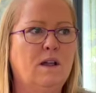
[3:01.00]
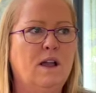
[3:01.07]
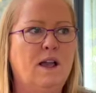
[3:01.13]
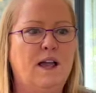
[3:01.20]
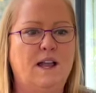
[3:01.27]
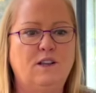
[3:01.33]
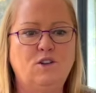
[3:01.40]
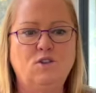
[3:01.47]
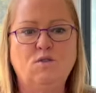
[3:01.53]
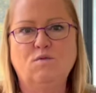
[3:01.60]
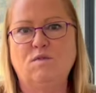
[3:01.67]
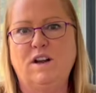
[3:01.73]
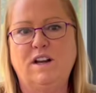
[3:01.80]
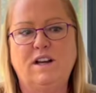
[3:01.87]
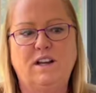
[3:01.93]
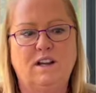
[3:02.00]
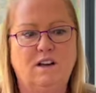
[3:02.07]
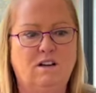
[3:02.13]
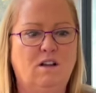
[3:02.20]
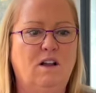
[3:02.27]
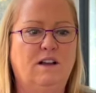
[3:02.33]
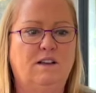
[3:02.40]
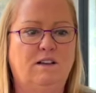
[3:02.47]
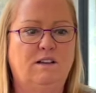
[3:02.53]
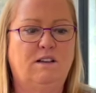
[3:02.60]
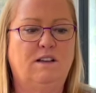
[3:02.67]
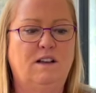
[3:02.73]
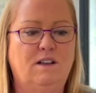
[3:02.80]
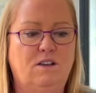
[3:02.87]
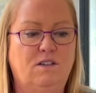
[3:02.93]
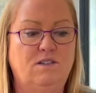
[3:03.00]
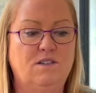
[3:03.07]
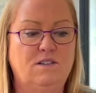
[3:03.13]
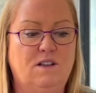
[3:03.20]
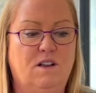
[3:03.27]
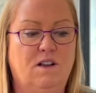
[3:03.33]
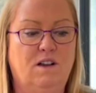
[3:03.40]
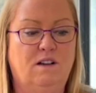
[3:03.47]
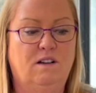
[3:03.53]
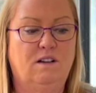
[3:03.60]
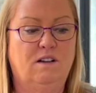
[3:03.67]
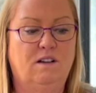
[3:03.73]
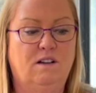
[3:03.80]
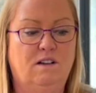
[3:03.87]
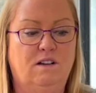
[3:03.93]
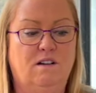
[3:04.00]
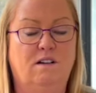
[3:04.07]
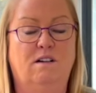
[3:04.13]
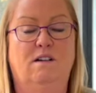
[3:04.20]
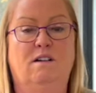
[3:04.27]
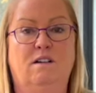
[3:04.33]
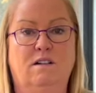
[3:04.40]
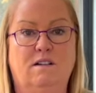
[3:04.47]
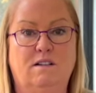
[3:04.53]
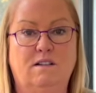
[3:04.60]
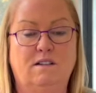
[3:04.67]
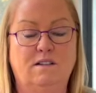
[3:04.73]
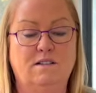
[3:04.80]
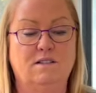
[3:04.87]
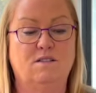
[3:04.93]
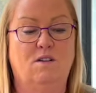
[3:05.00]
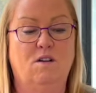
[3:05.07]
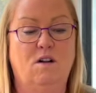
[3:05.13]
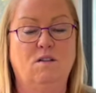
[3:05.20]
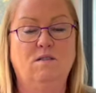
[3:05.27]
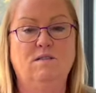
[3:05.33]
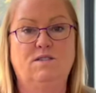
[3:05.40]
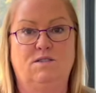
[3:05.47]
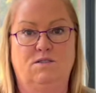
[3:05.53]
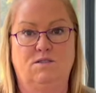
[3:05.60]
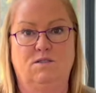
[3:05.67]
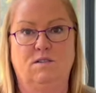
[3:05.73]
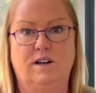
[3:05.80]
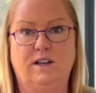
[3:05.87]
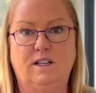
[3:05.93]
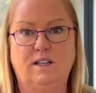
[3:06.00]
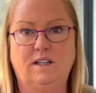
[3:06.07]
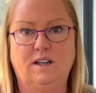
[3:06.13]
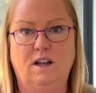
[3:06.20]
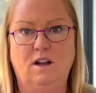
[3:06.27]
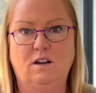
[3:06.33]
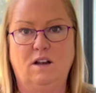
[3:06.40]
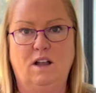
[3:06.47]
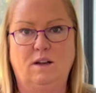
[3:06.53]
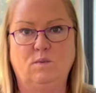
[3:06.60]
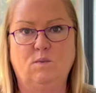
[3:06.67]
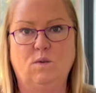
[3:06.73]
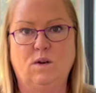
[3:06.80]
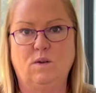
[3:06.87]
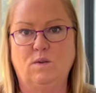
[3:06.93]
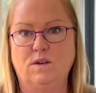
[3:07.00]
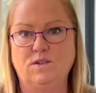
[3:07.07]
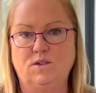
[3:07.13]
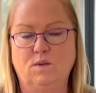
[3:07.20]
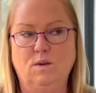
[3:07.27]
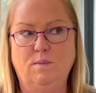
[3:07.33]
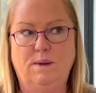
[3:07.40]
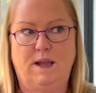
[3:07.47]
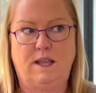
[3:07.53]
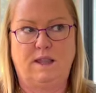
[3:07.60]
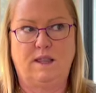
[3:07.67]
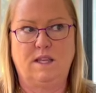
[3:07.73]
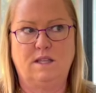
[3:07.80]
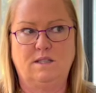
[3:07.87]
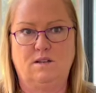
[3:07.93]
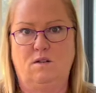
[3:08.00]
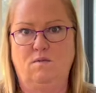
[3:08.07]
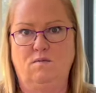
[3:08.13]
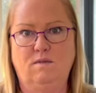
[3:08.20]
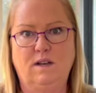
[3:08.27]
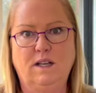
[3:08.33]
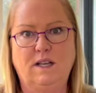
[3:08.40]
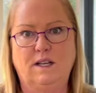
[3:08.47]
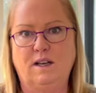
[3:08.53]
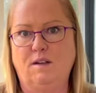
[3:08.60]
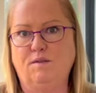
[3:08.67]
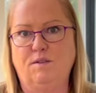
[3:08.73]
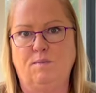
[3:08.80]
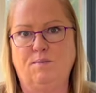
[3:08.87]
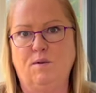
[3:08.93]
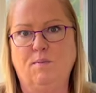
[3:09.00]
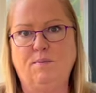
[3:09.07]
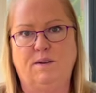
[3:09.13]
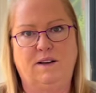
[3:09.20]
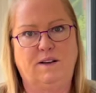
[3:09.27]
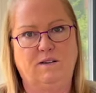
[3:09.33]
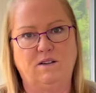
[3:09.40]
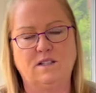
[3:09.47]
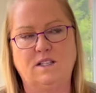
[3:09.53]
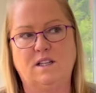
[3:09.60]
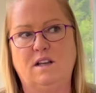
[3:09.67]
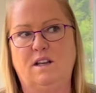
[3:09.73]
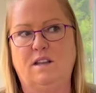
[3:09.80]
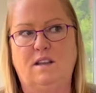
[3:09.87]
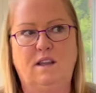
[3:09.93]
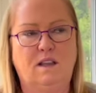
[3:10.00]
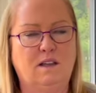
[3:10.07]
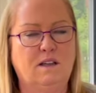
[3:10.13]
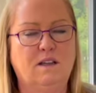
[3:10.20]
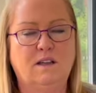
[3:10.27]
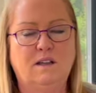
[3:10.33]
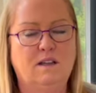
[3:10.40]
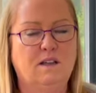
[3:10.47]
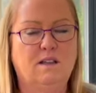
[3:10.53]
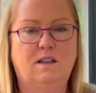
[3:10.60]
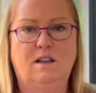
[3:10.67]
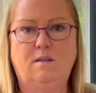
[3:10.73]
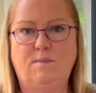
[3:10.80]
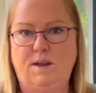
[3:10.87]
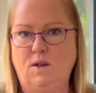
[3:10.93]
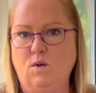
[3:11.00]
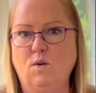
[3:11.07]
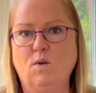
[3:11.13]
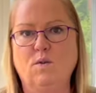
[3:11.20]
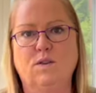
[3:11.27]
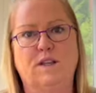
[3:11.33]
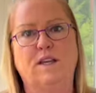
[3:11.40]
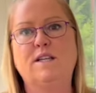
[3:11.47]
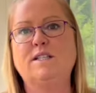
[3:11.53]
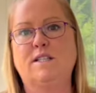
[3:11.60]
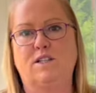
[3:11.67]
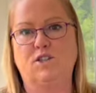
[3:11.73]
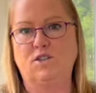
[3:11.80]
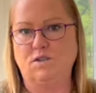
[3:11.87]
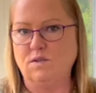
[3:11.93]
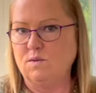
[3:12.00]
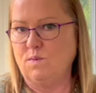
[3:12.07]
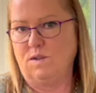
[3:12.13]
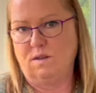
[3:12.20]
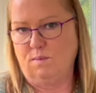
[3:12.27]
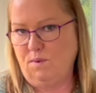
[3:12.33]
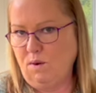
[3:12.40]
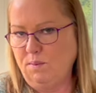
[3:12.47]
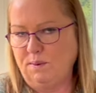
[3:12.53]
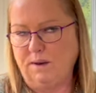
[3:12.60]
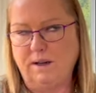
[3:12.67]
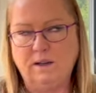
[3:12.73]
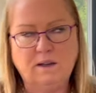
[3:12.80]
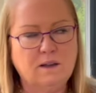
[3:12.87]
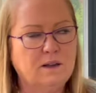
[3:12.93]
and you're reading it like, and you're just going, oh, this is a horror story, you know, like what do I do about this? I really love the property and I didn't think there'd be all these issues with the property.